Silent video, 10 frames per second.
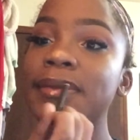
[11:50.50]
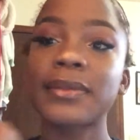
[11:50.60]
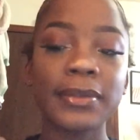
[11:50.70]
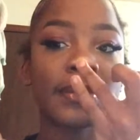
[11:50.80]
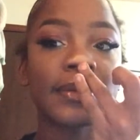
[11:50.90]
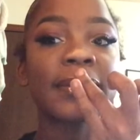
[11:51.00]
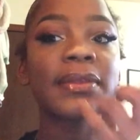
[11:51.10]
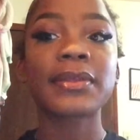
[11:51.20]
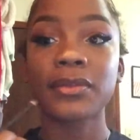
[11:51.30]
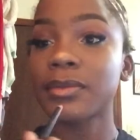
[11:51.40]
on
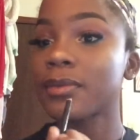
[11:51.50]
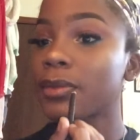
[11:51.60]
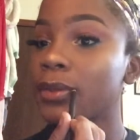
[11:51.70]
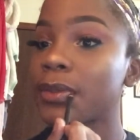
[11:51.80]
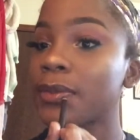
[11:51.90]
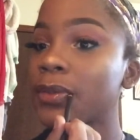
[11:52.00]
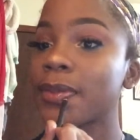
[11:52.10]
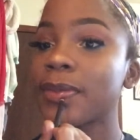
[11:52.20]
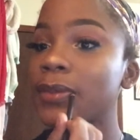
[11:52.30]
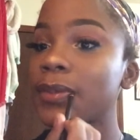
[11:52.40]
first.
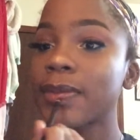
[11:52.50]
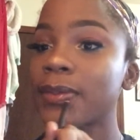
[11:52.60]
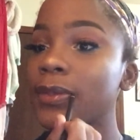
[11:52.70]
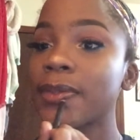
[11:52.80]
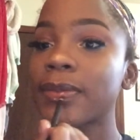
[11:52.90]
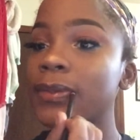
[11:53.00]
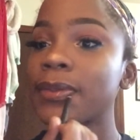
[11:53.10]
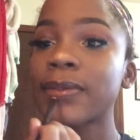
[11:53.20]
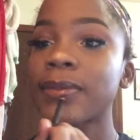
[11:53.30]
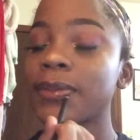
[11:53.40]
And you can use
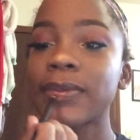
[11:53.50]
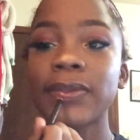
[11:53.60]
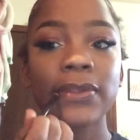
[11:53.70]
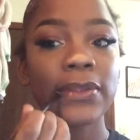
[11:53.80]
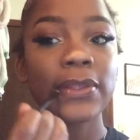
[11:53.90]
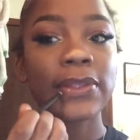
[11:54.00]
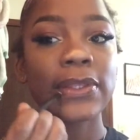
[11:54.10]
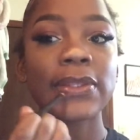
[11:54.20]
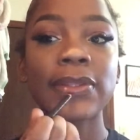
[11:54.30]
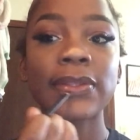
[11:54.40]
any lip gloss,
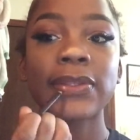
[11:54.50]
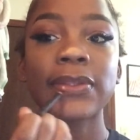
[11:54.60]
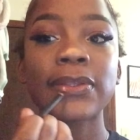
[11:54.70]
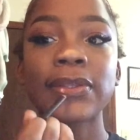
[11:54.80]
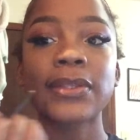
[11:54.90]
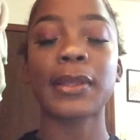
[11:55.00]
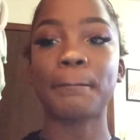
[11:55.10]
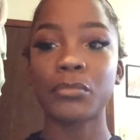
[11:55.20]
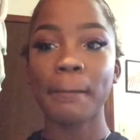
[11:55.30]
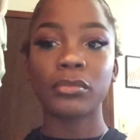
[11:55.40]
to be honest. I have a
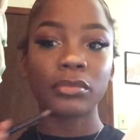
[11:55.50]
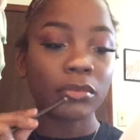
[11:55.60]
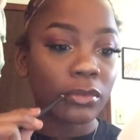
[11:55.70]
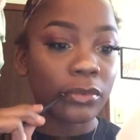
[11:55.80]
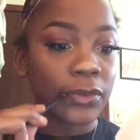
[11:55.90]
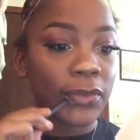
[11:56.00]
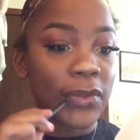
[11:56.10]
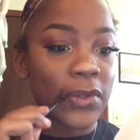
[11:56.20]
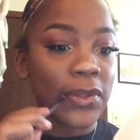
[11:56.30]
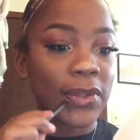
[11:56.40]
Black Radiance lip gloss
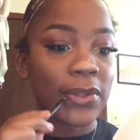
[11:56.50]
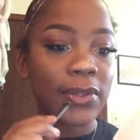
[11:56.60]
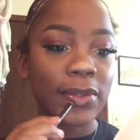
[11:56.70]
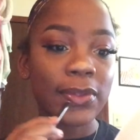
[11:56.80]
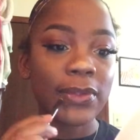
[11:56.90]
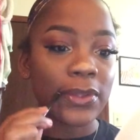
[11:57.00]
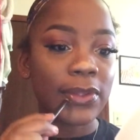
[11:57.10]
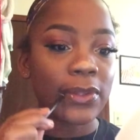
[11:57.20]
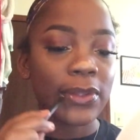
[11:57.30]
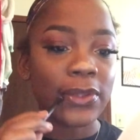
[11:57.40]
that I love
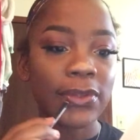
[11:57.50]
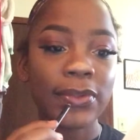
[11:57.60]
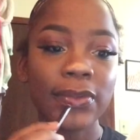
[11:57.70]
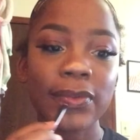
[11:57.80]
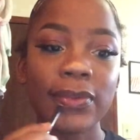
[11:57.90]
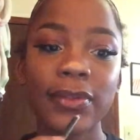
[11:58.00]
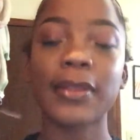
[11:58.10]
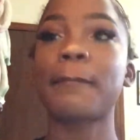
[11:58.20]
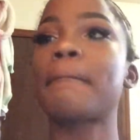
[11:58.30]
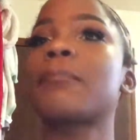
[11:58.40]
and adore. I
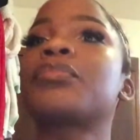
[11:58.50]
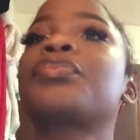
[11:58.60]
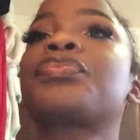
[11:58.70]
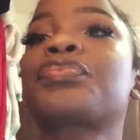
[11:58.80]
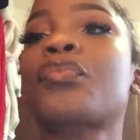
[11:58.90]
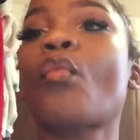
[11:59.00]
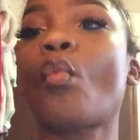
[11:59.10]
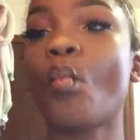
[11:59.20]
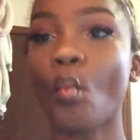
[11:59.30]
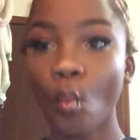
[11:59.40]
paid like probably
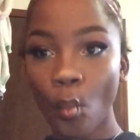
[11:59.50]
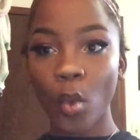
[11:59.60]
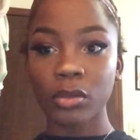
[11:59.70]
$2 for that